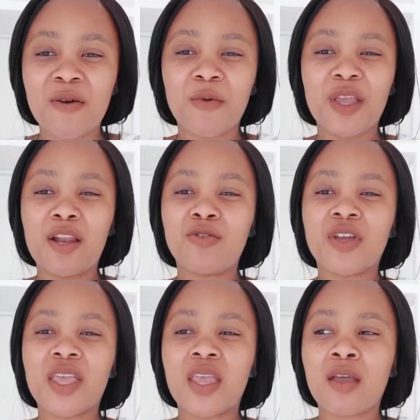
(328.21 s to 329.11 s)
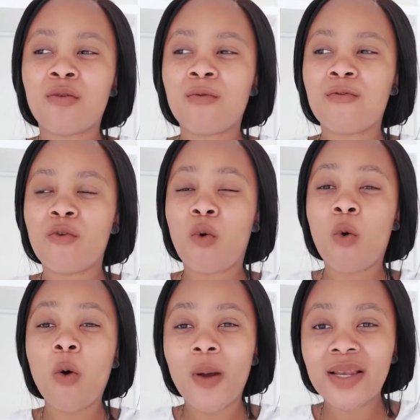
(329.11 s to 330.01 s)
We are looking for
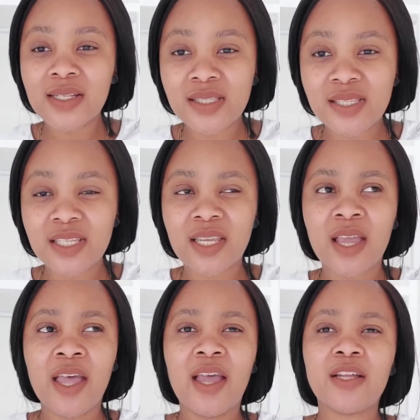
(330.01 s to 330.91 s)
quality,